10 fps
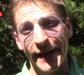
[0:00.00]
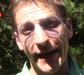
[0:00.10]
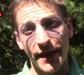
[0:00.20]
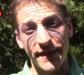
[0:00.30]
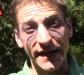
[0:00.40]

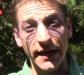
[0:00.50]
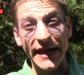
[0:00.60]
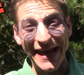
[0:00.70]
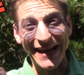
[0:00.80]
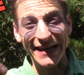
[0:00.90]
and then
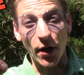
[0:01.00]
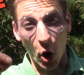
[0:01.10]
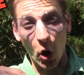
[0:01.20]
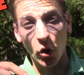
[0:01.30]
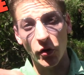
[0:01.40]
hitting
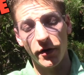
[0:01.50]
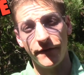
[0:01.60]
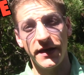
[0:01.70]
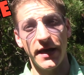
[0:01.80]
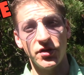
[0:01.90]
all
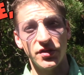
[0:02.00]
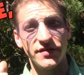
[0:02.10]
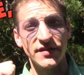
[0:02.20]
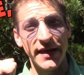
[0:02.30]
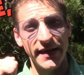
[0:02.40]
notifications.